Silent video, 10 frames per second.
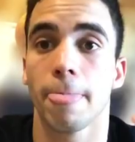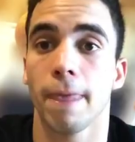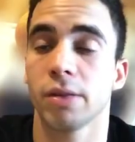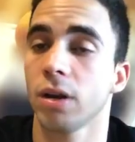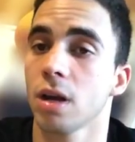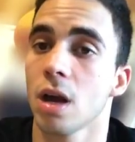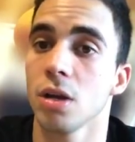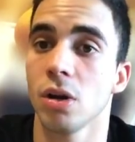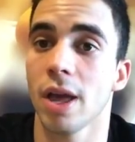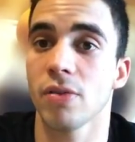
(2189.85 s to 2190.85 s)
It's gonna
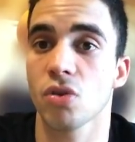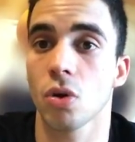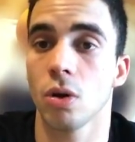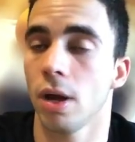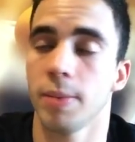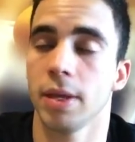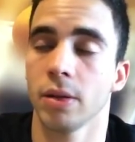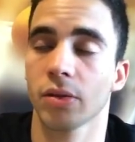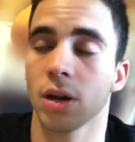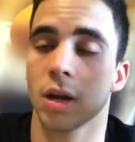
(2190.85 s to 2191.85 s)
cut your life short. I mean,
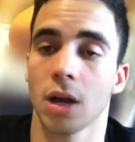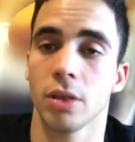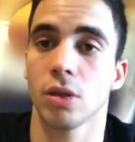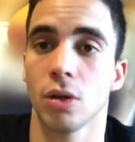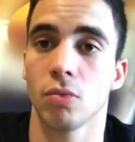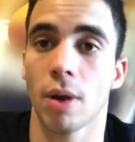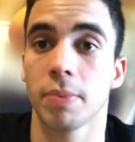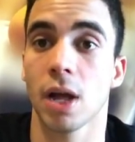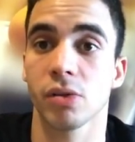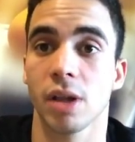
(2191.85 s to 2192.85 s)
it's gonna cut the
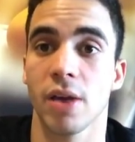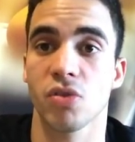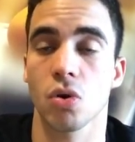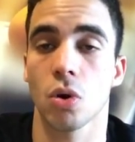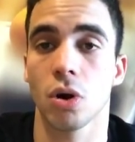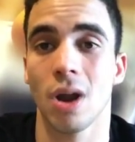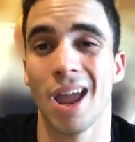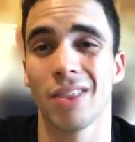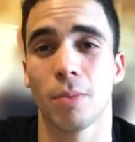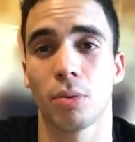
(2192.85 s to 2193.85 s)
reptile's life shorter,
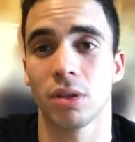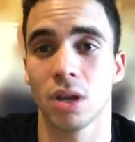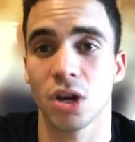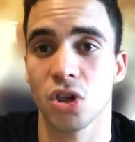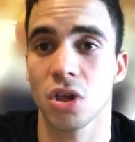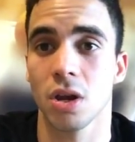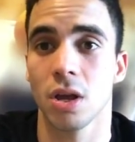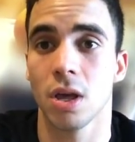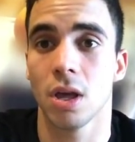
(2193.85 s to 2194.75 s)
and the production.